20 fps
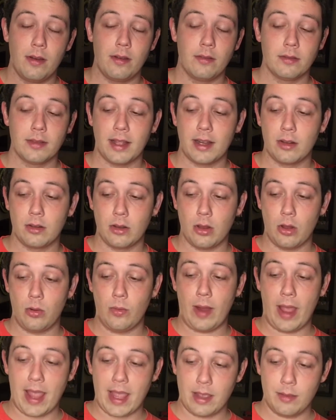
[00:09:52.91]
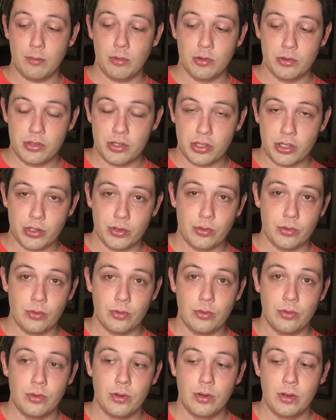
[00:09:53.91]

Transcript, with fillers: let alone able to